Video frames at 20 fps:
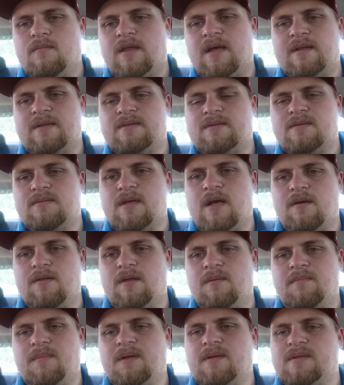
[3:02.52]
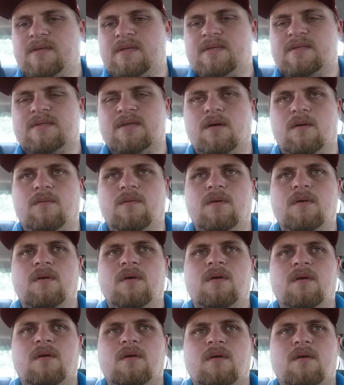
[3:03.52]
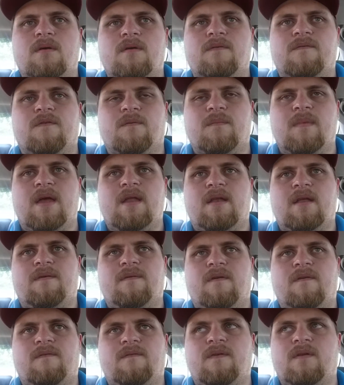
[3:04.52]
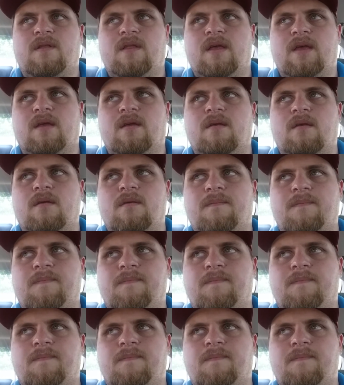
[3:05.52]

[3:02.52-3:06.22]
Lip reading: That's how they built it. So for men, I feel like